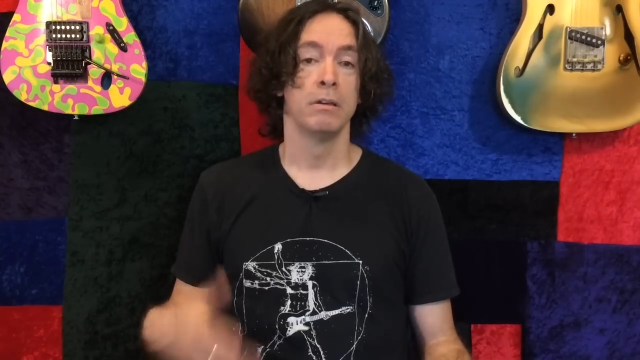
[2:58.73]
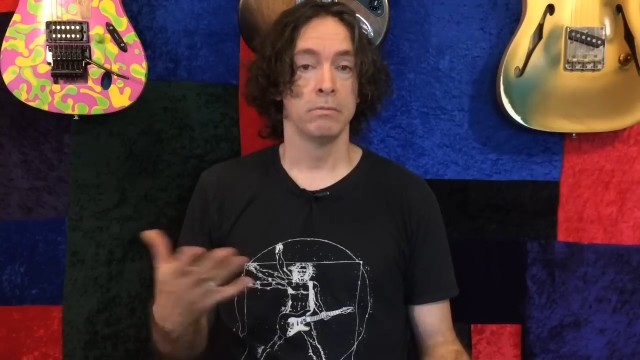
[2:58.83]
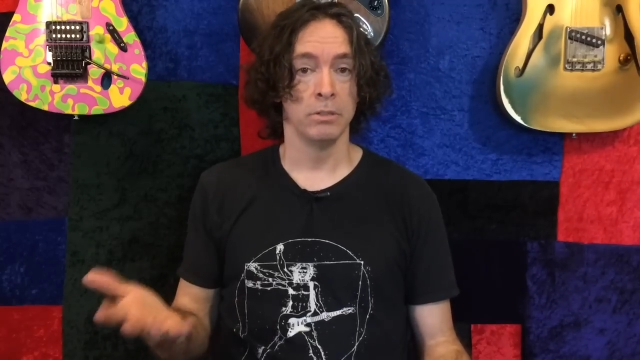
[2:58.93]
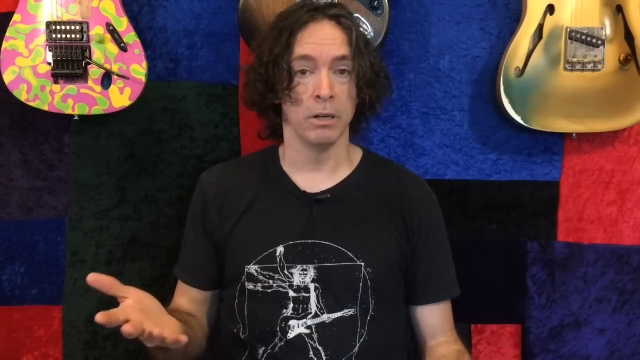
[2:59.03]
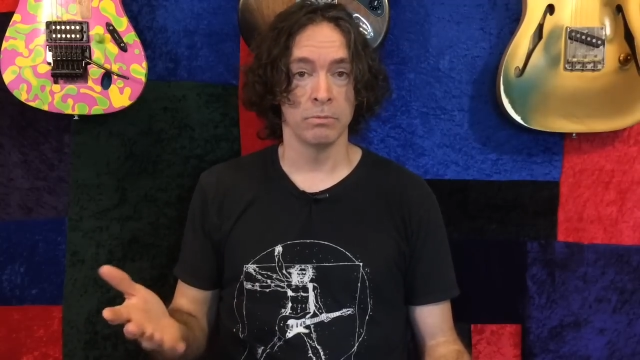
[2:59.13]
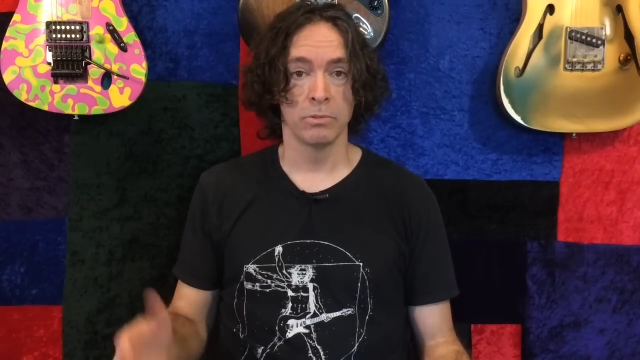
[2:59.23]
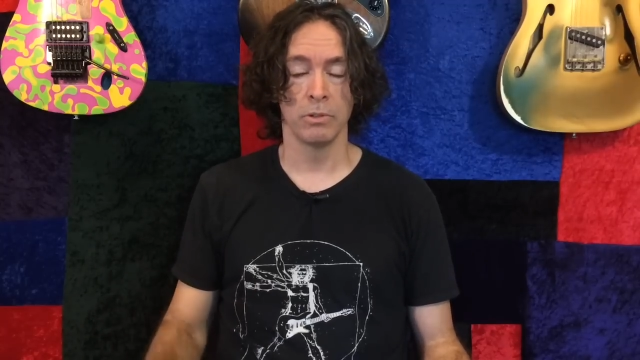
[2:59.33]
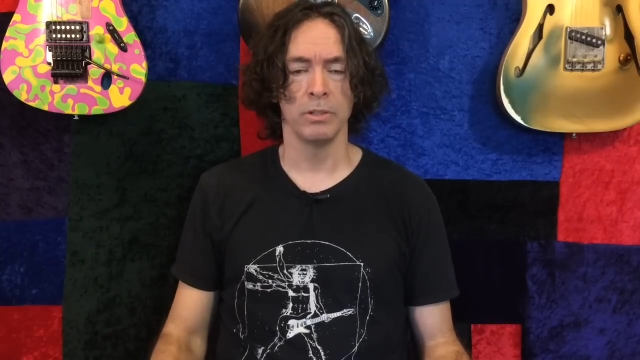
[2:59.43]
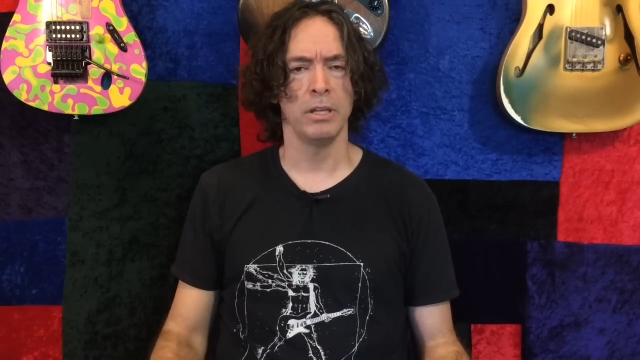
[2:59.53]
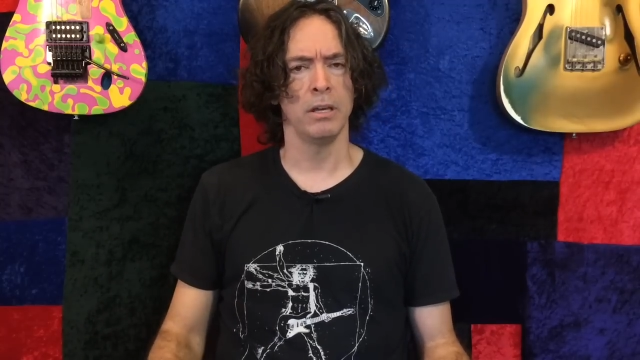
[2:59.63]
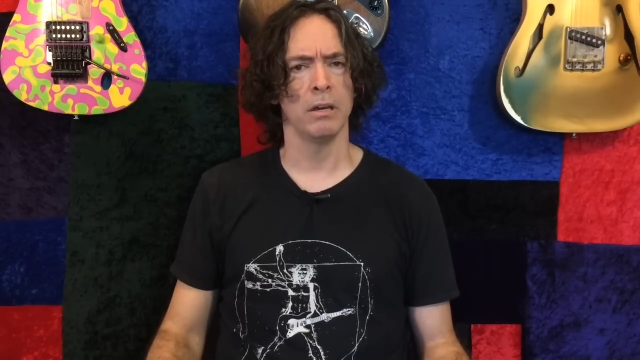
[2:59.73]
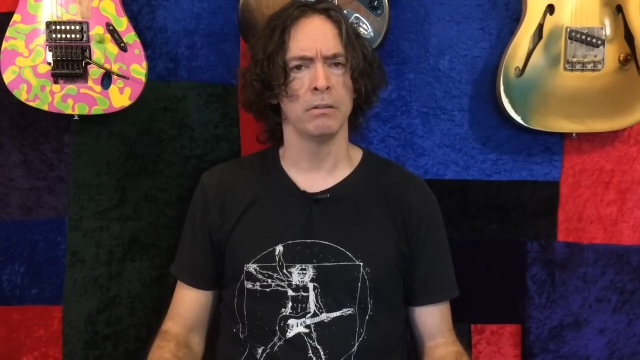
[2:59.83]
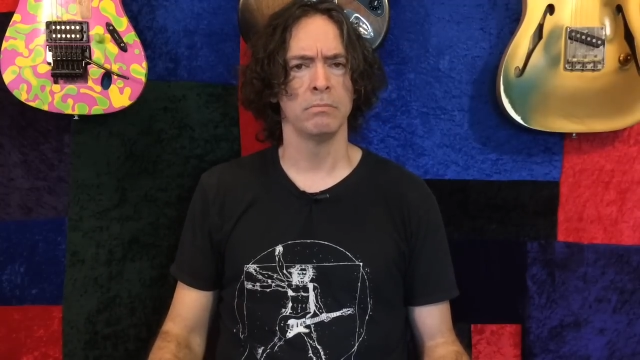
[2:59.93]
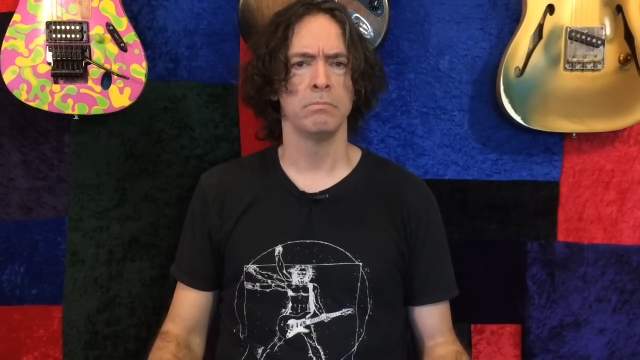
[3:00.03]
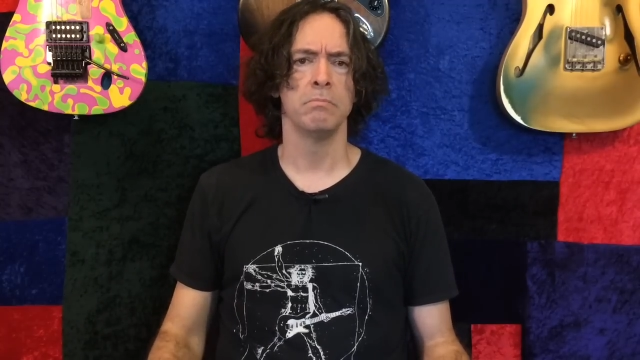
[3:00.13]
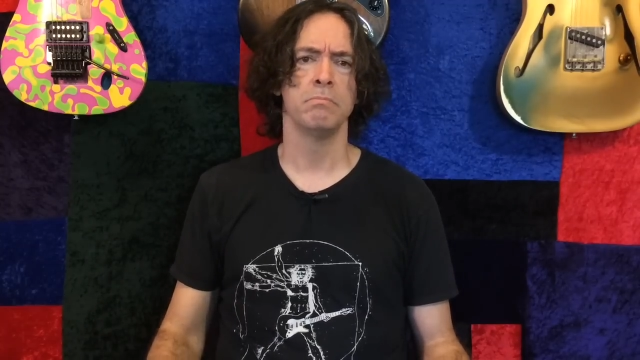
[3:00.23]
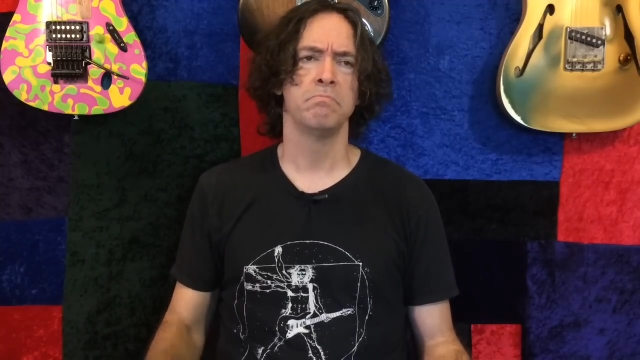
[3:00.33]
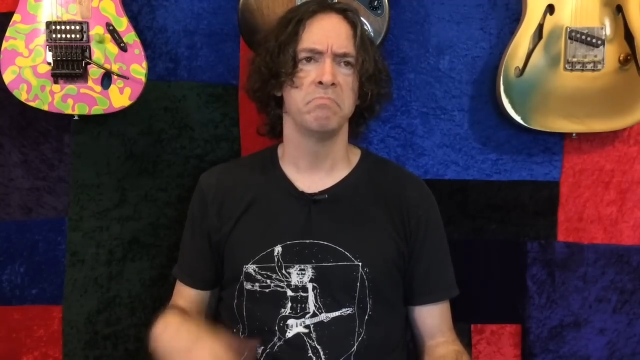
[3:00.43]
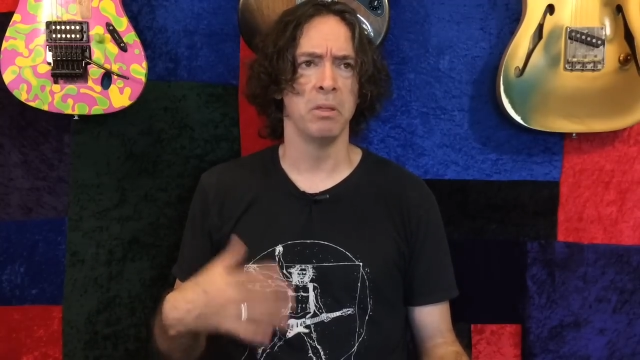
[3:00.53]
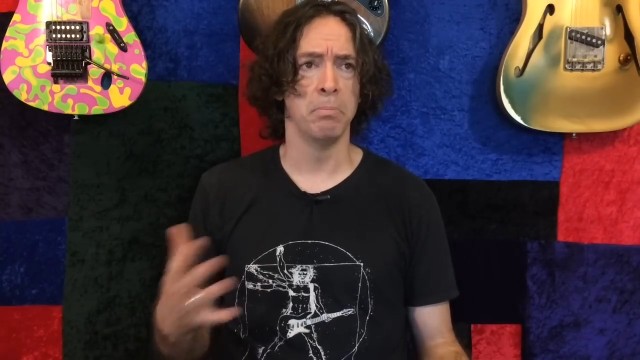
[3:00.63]
during the
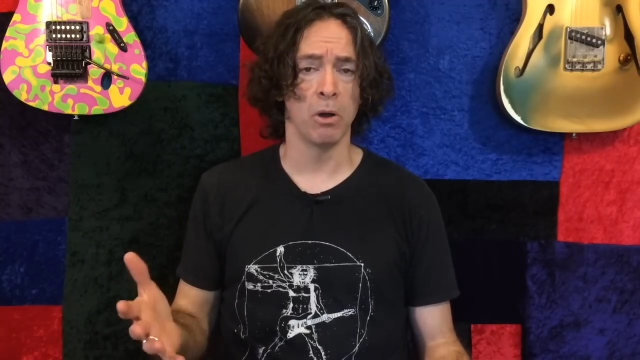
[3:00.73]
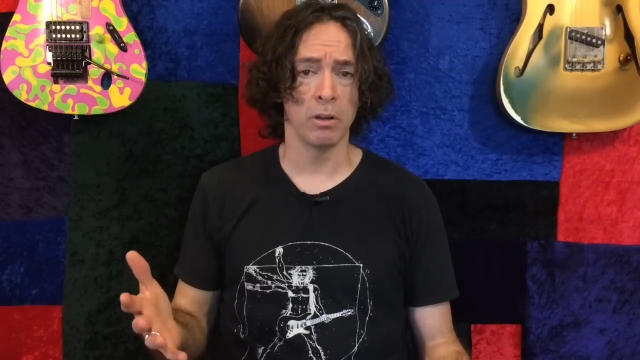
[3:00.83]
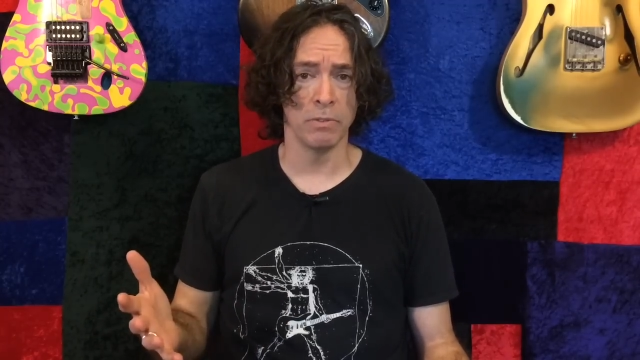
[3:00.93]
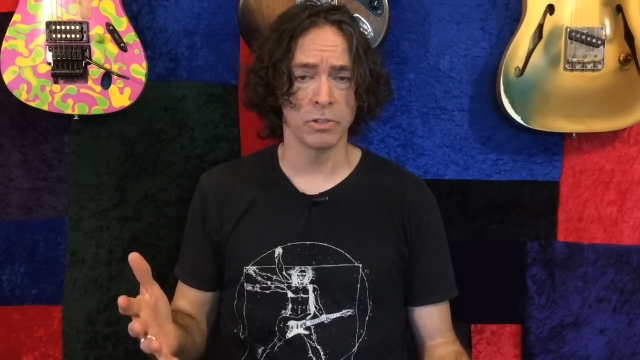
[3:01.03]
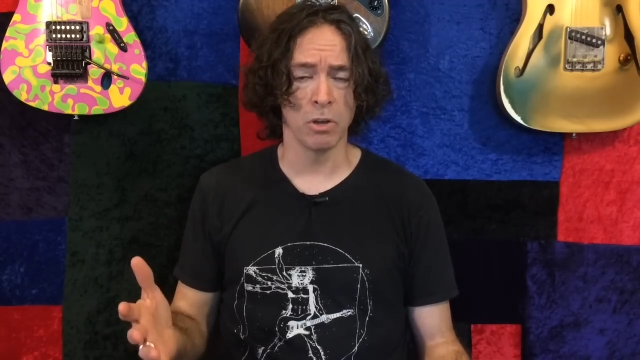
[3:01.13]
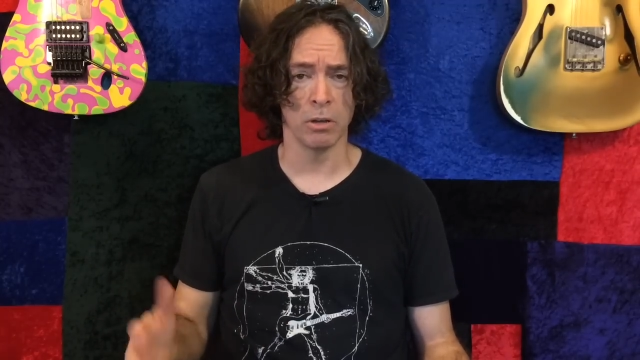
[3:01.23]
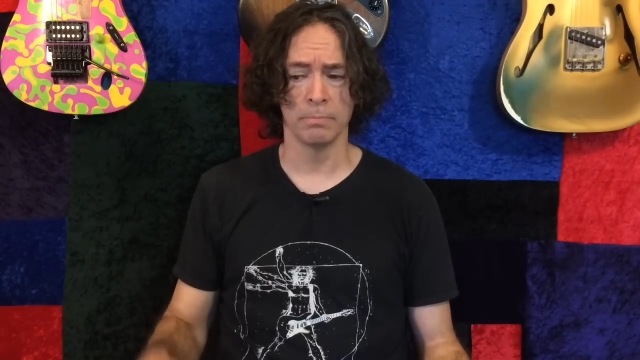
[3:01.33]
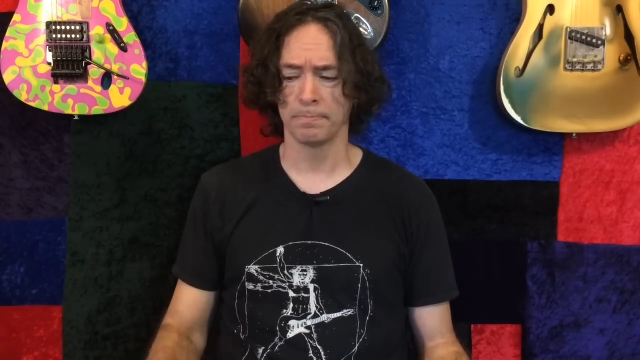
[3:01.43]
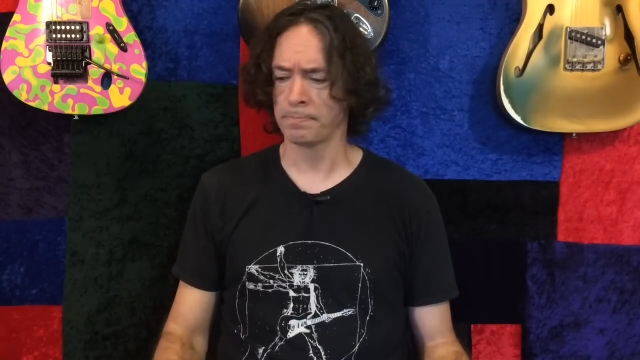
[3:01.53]
bulk of the song.